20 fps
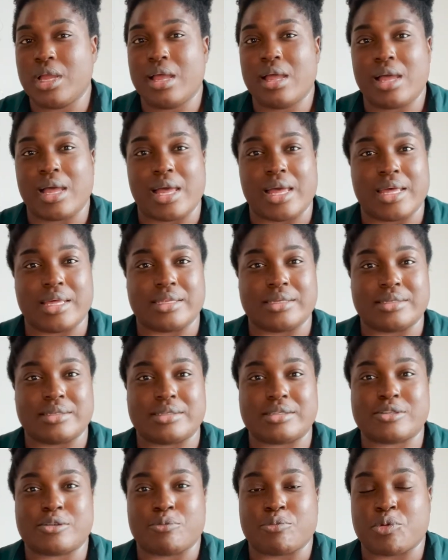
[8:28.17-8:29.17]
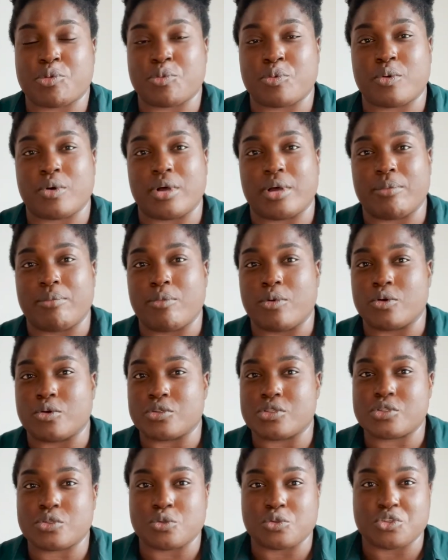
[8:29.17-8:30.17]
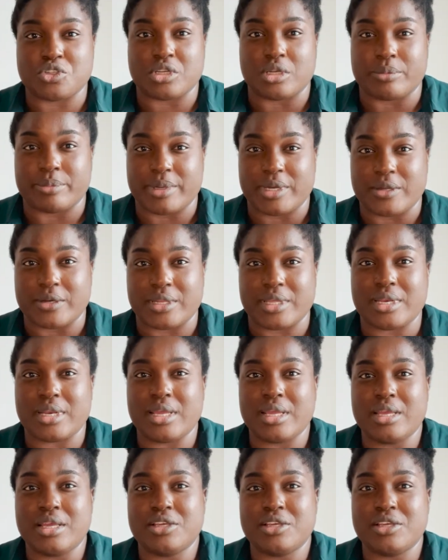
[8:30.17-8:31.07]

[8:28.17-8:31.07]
and some people are more social about it.